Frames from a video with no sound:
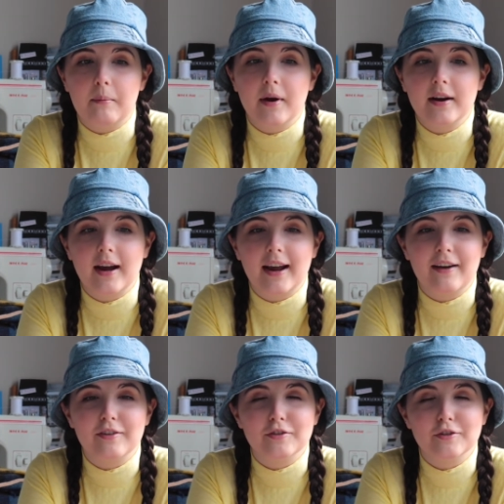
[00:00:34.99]
But I have
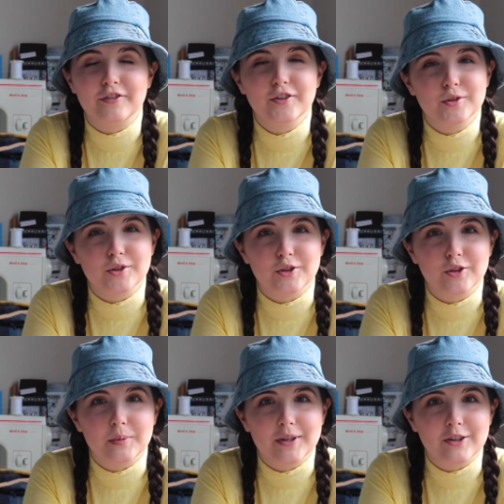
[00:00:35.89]
a review to do
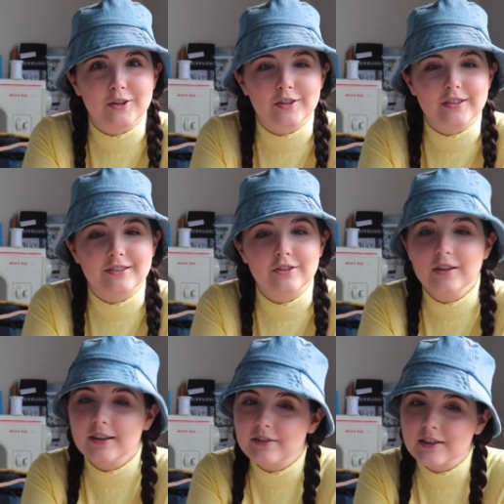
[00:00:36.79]
because not
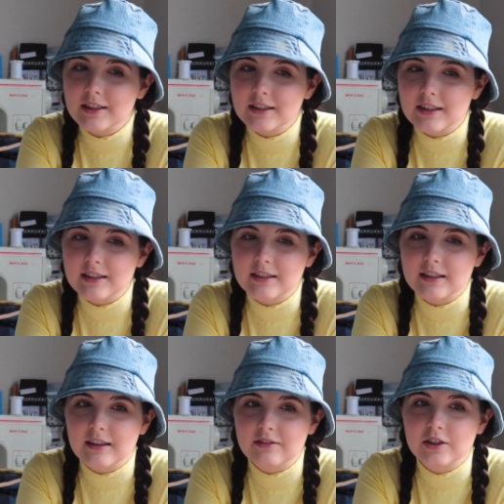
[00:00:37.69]
everything that I said in
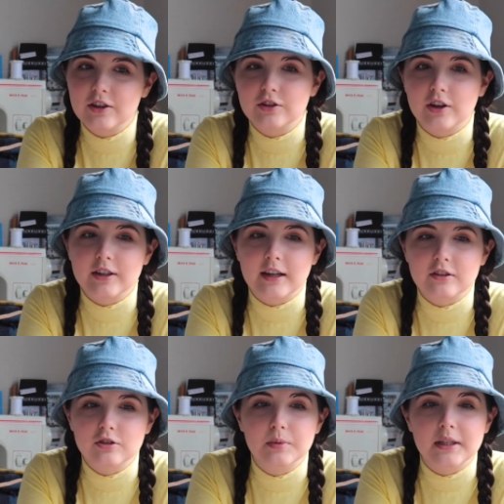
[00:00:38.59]
that video turned out
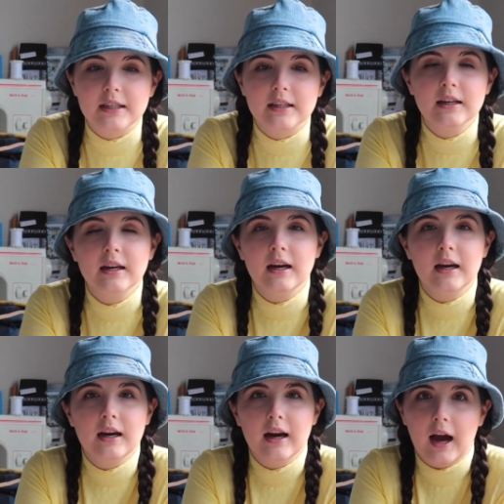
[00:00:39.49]
to be
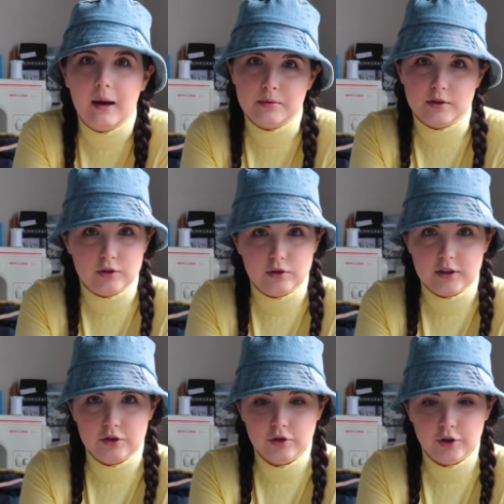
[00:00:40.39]
absolutely
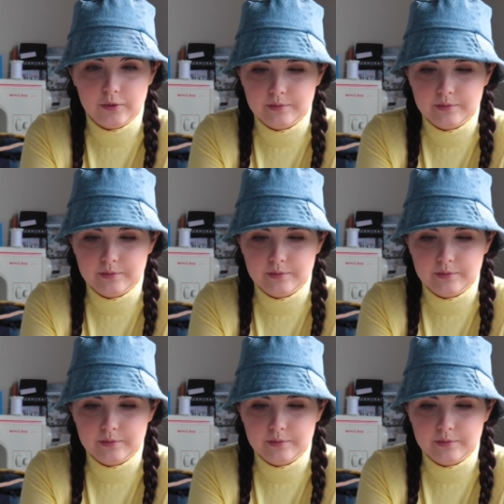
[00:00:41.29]
true.